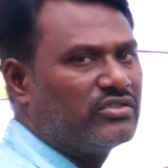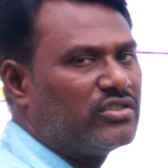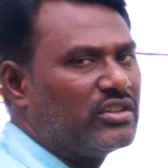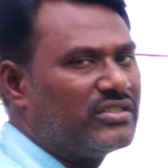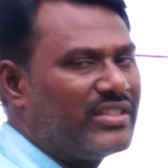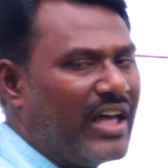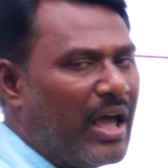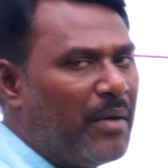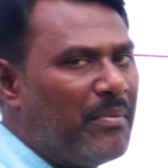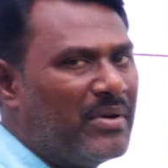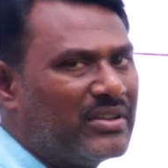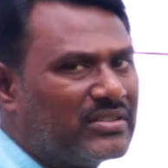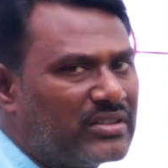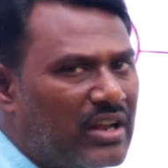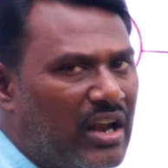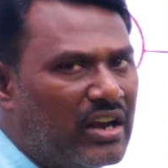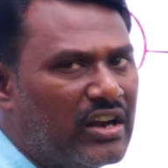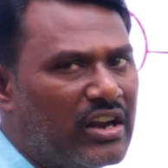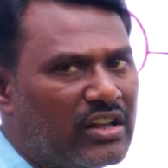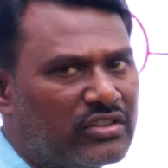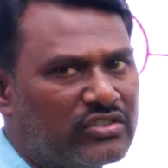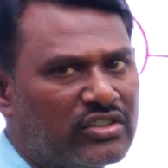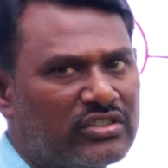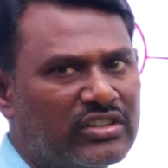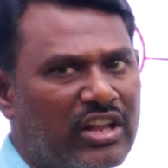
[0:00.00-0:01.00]
so thymus gland
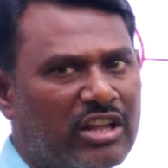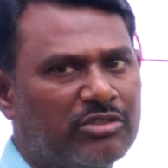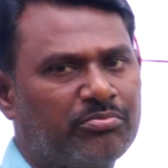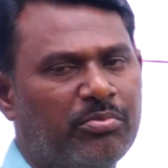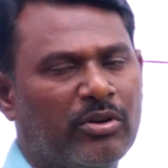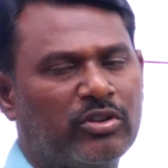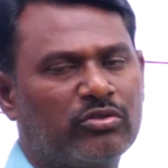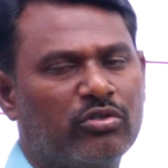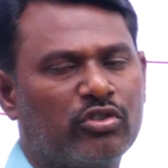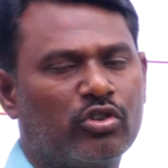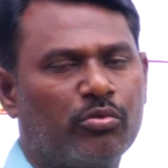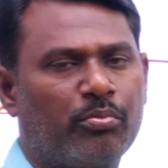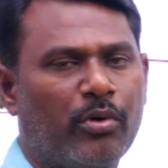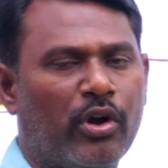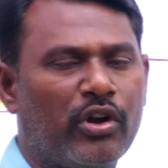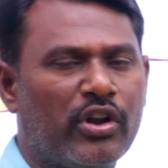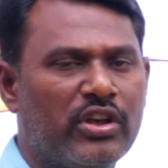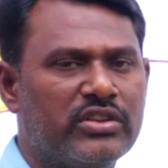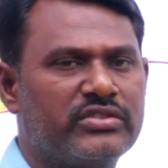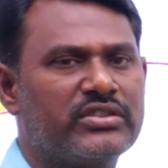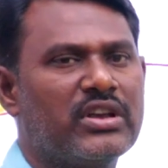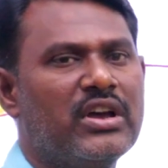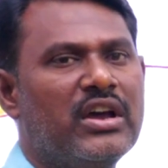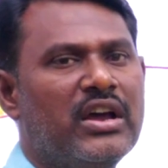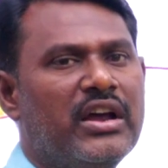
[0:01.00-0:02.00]
is responsible to
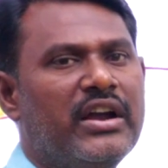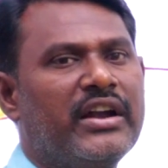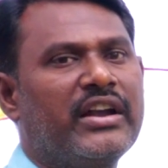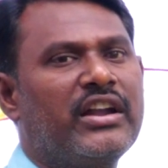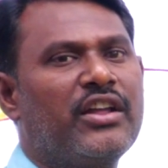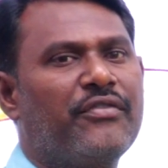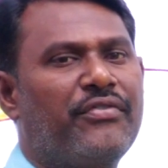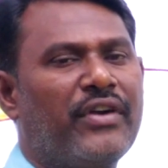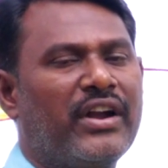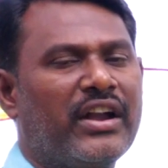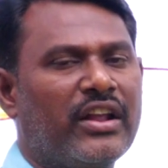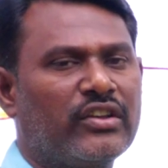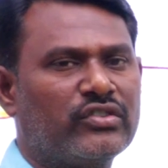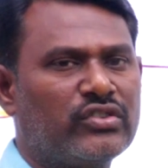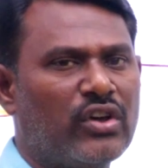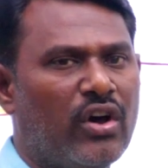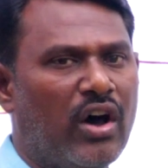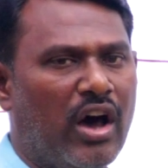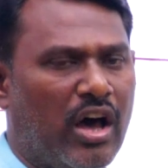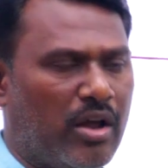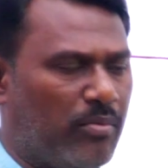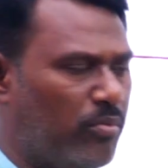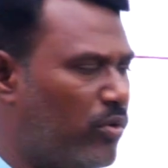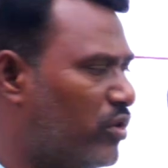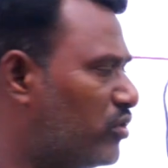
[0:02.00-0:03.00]
produce different types of
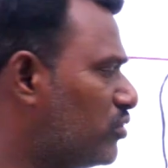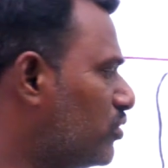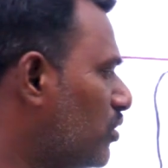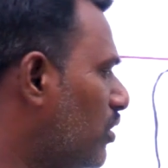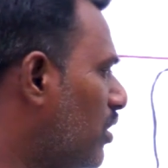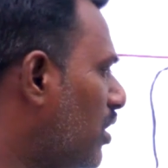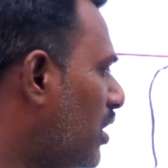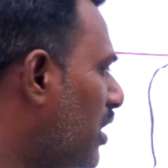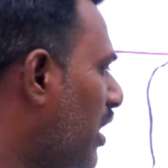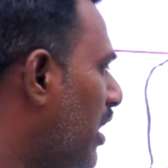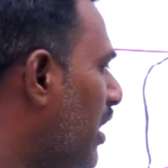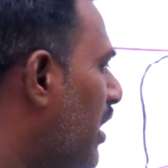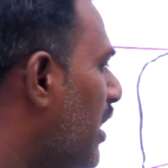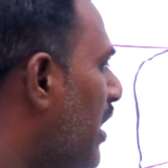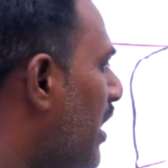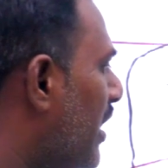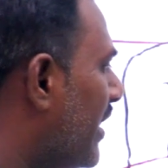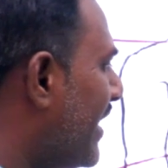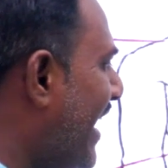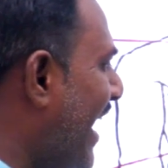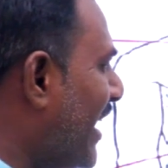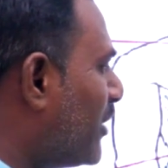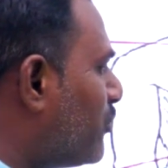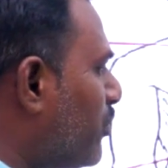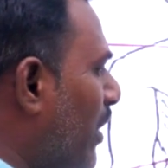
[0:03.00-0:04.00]
hormones. Okay,
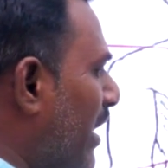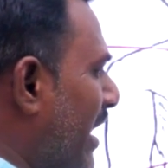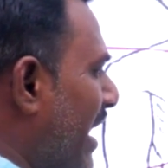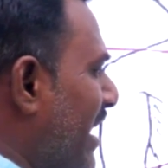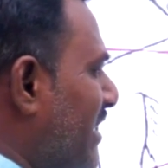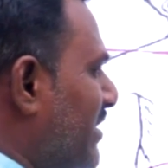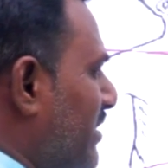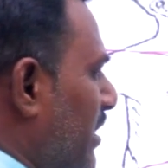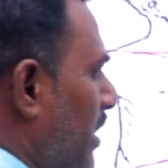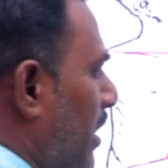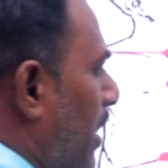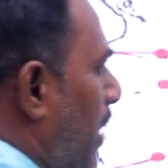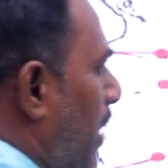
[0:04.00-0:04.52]
next one is